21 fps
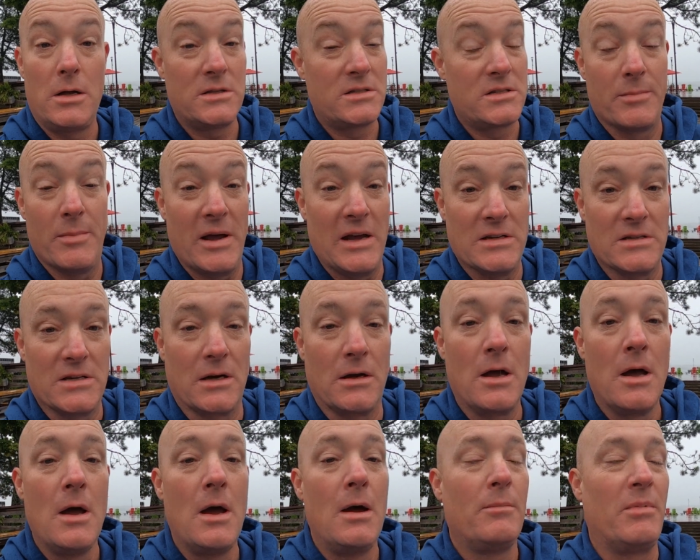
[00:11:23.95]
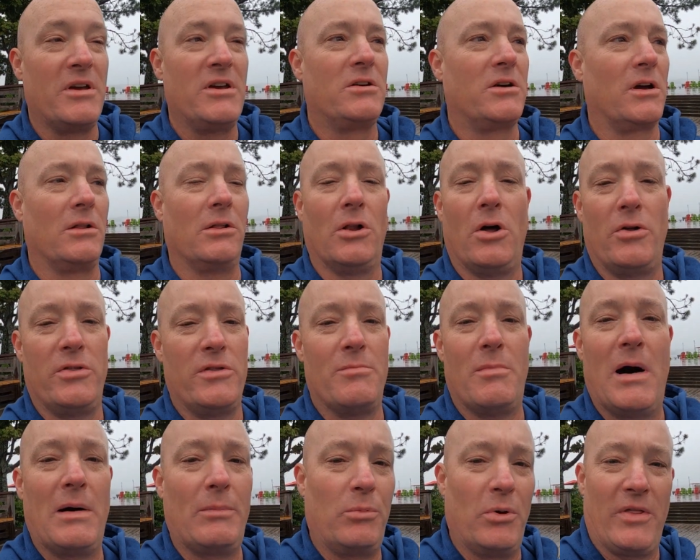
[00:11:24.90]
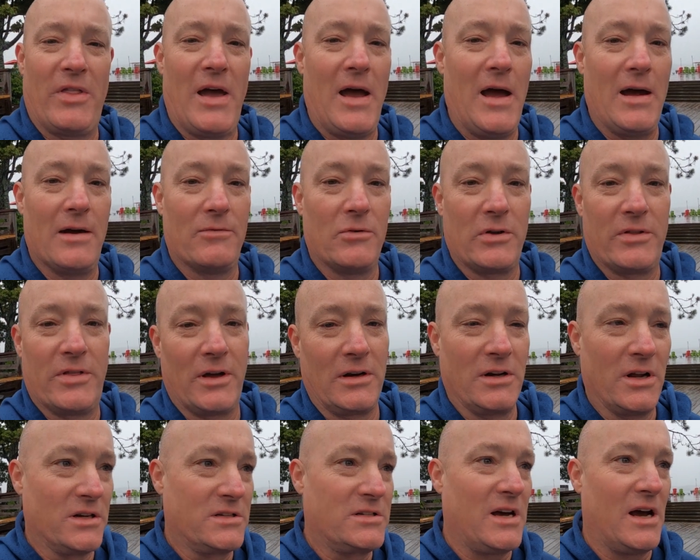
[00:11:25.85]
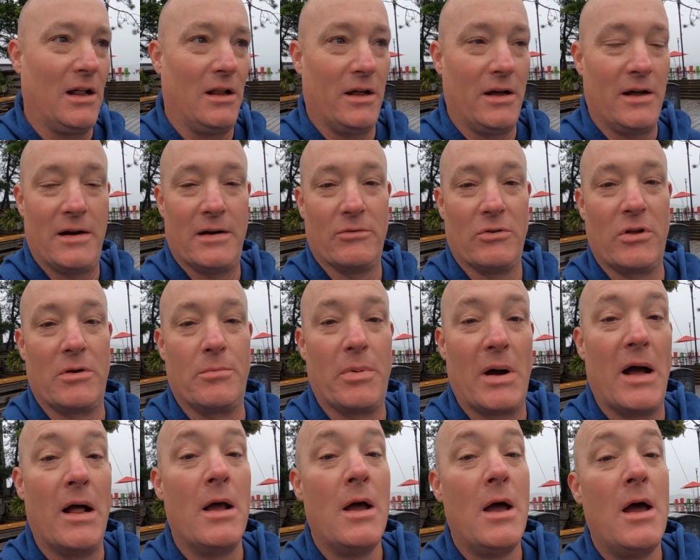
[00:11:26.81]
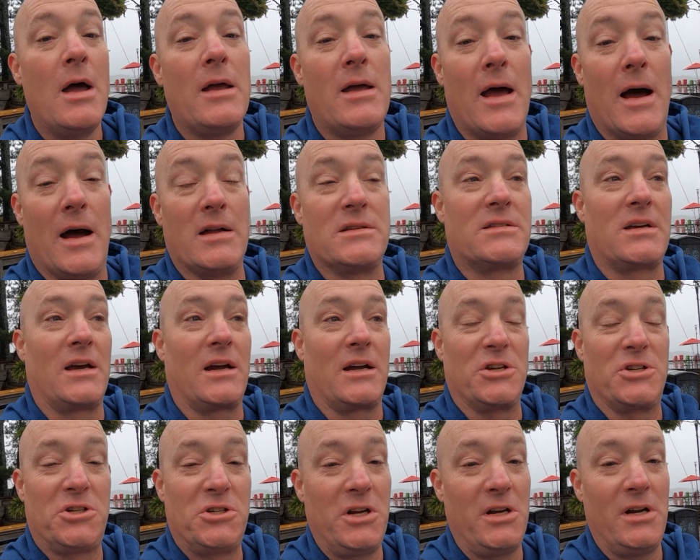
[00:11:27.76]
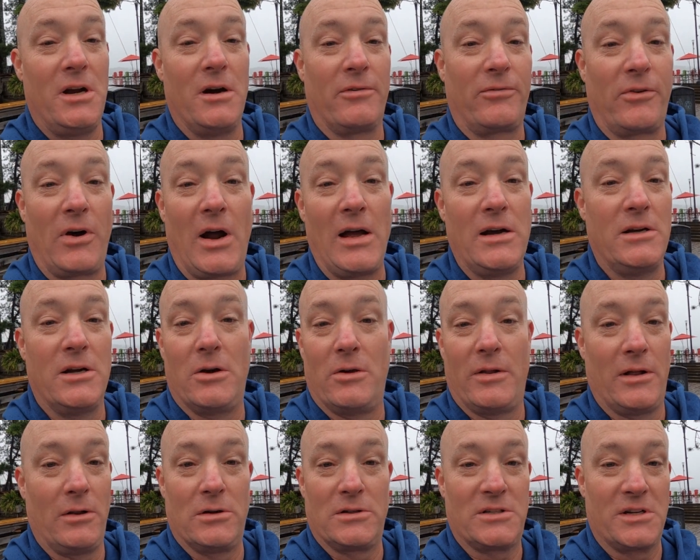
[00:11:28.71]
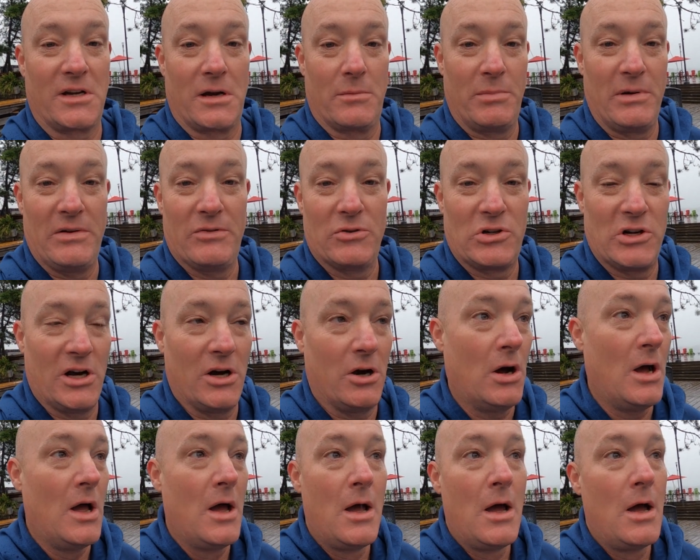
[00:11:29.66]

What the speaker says: It's amazing, but you can load them up with everything, Nutella and everything. But yeah, it's like a sheet of fried dough that looks like a beaver tail.